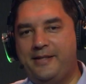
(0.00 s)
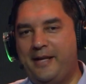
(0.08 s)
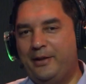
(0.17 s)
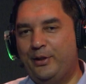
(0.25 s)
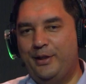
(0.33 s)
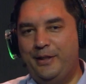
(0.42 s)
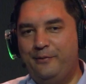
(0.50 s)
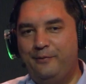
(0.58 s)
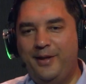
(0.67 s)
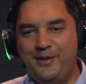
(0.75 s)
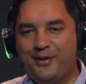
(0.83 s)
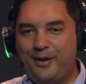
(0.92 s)
it's actually
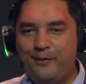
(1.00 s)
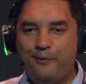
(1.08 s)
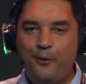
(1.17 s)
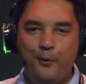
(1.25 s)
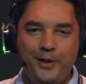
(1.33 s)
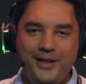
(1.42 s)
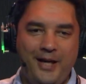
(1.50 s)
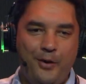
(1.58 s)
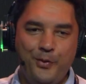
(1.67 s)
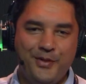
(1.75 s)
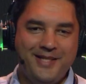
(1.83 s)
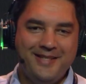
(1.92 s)
very straightforward in
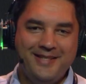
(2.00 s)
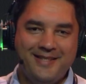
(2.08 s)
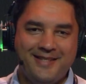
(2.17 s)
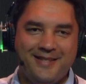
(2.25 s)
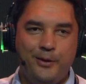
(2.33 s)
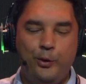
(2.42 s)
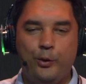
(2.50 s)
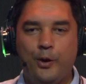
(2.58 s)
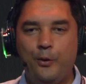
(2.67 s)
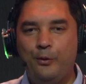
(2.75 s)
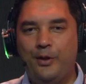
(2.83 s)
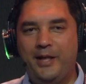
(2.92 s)
our business,
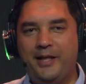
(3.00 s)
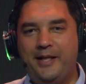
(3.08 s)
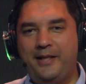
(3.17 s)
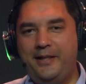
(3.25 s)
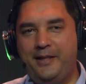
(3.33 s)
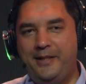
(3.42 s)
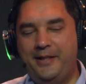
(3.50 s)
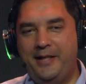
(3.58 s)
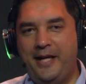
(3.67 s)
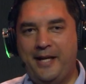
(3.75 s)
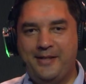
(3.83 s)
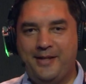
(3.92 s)

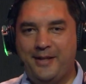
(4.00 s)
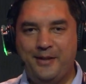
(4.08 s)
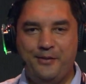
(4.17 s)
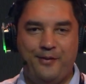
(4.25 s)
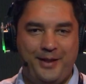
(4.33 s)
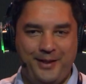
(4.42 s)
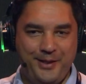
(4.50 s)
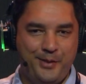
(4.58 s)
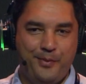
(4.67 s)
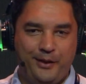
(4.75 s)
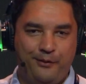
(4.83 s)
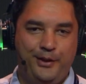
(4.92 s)
and I say this very
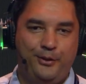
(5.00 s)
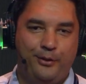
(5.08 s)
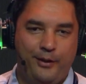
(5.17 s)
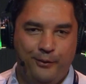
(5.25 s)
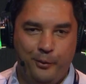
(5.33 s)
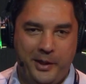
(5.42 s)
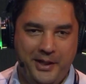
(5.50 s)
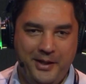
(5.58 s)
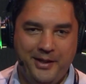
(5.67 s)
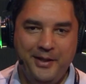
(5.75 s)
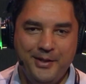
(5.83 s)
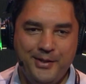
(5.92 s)
respectfully to everyone in
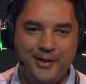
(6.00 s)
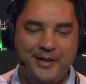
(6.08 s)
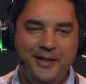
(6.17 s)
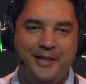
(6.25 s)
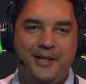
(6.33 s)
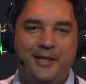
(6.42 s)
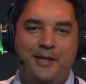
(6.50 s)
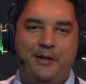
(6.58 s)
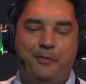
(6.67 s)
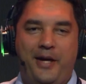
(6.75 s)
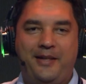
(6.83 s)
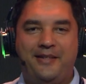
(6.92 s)
the industry,
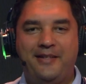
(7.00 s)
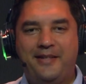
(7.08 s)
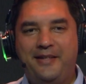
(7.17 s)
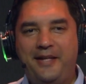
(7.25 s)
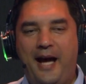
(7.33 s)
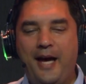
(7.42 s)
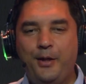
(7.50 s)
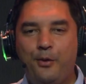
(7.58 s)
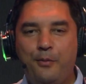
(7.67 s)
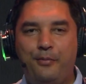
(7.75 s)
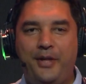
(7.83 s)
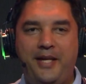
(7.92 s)
but I
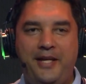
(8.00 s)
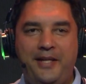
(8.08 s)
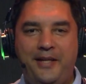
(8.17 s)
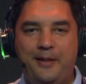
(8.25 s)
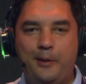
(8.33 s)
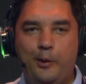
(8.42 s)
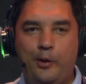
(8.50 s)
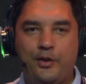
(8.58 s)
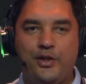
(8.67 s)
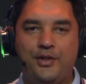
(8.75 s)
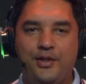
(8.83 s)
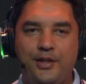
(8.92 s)
compare
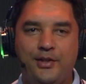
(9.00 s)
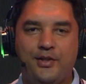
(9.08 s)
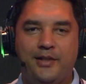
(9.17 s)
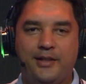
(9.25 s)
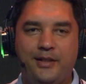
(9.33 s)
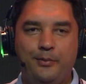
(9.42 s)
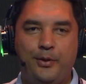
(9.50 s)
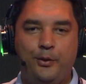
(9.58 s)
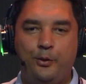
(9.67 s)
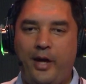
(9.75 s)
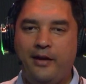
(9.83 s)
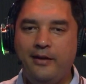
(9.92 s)
logistics a little
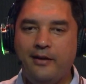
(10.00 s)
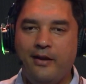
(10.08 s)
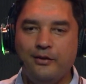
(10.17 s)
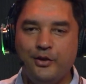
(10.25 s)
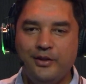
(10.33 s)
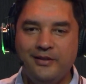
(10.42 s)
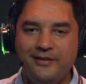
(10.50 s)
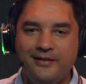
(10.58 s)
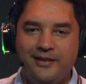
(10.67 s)
bit to agriculture.